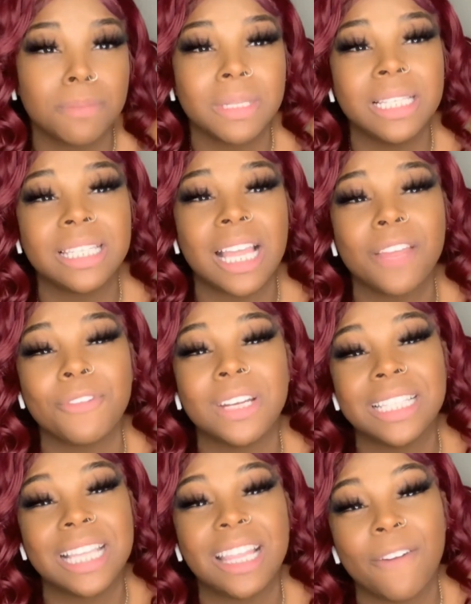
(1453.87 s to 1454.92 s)
please tell a friend
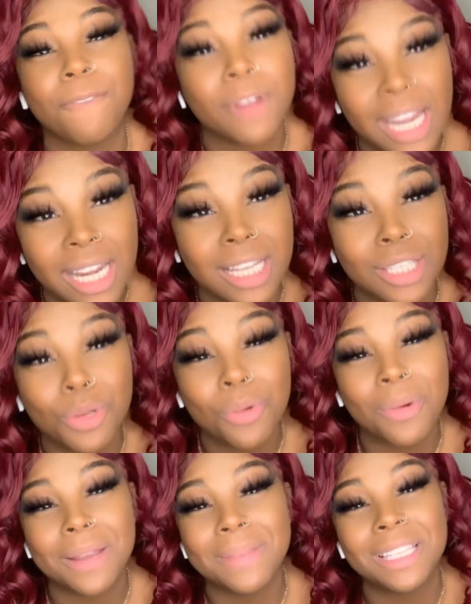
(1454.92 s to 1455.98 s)
and tell a friend because who
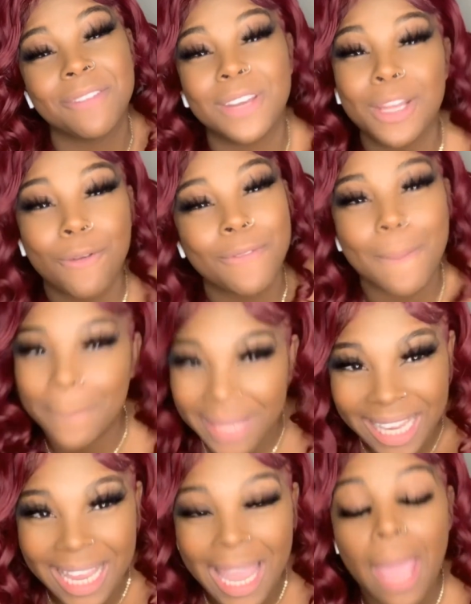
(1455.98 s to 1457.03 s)
want to miss a video from
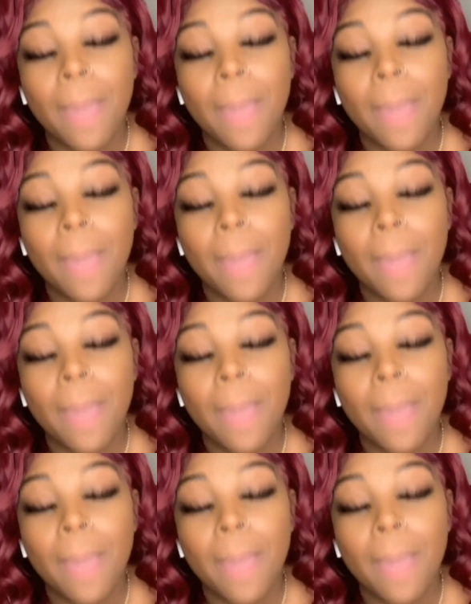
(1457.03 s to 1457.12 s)
me?